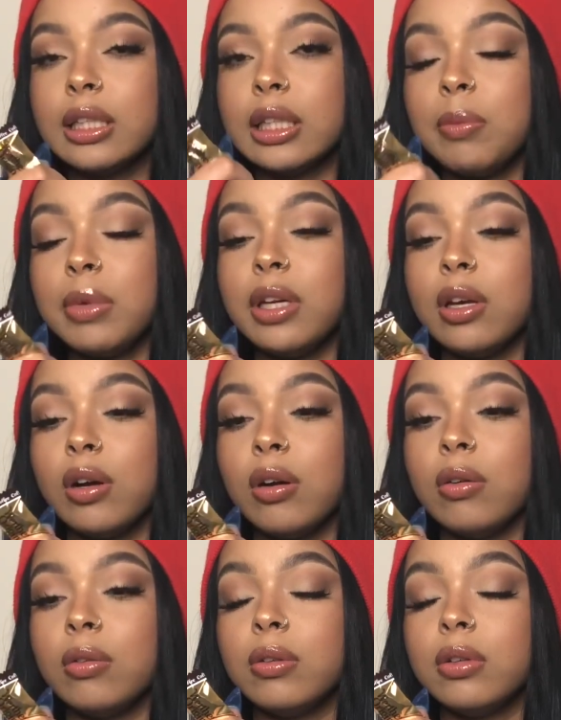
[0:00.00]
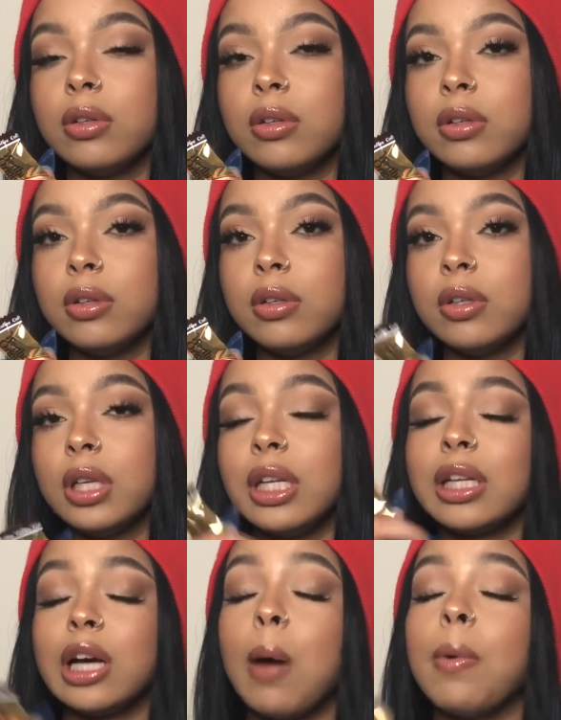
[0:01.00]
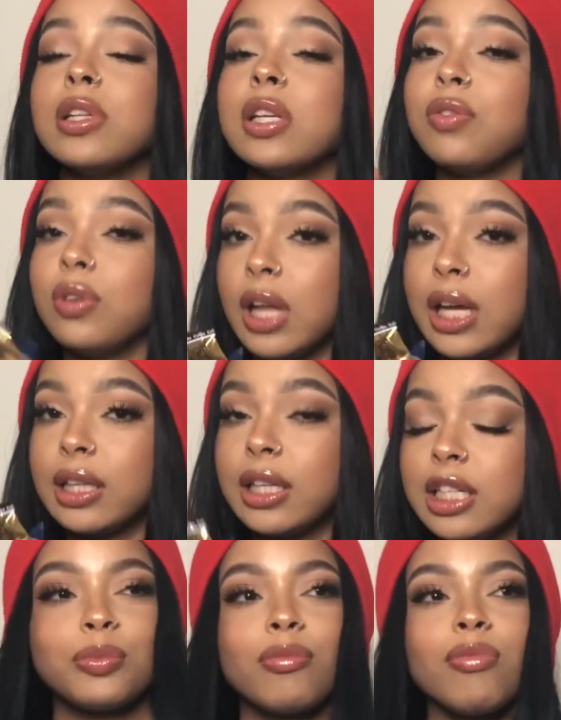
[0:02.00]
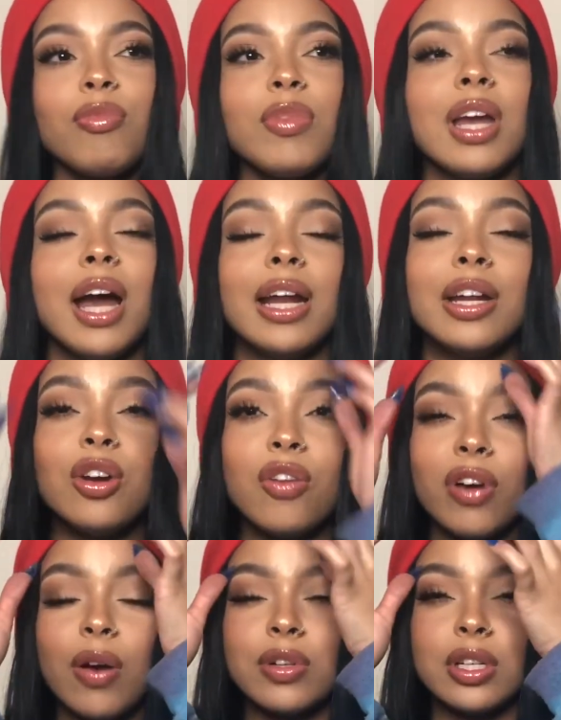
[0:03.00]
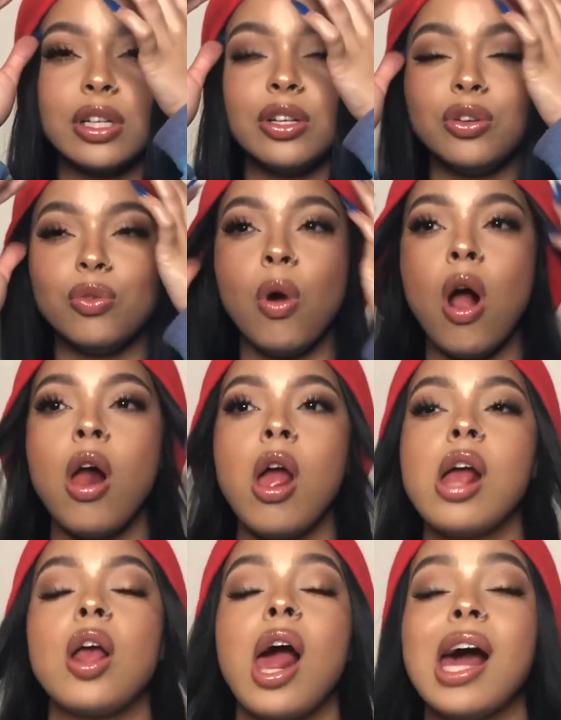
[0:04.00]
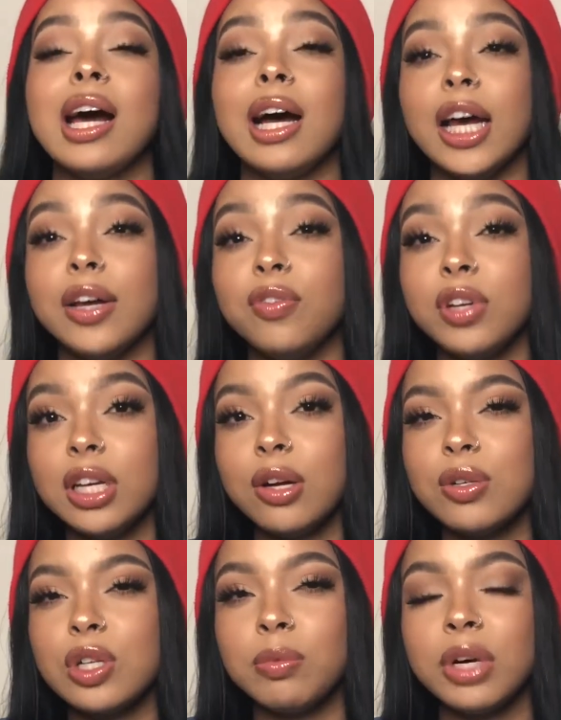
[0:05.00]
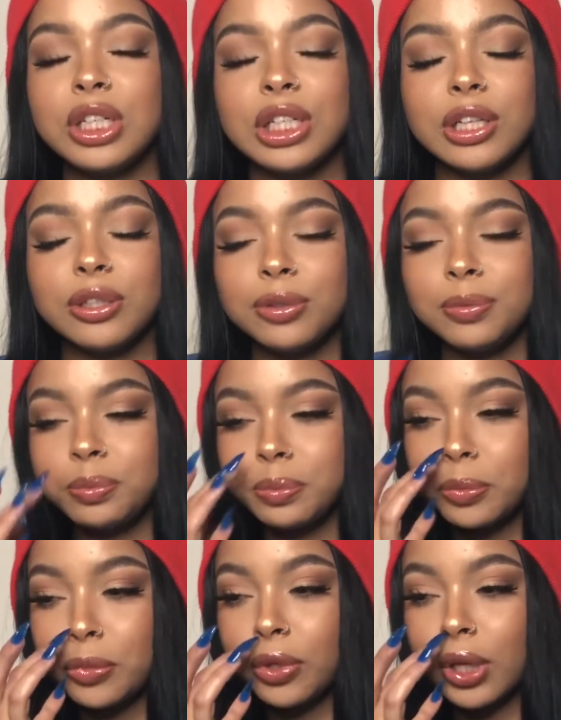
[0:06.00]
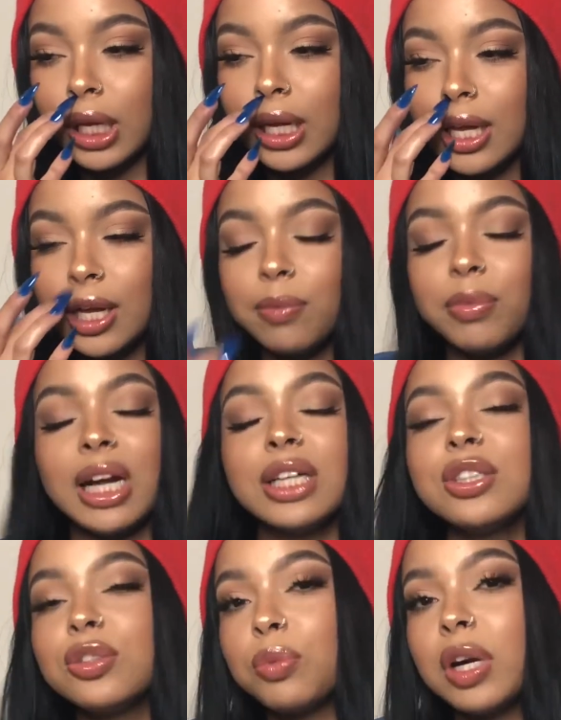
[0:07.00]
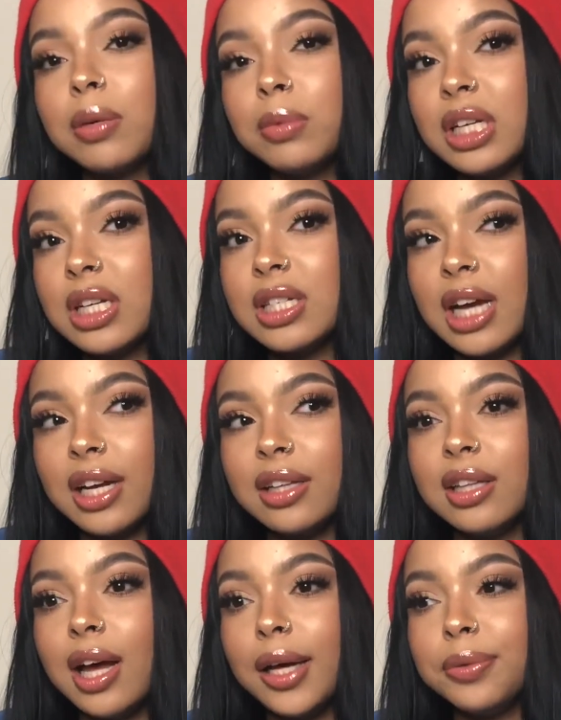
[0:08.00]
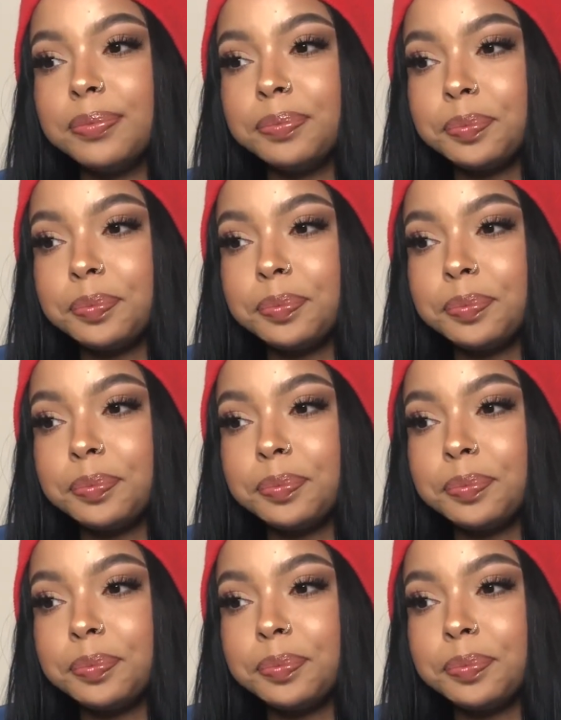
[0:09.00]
Let me know in the comments if you like these. I didn't know if I was gonna do high videos on my channel, but I just randomly decided that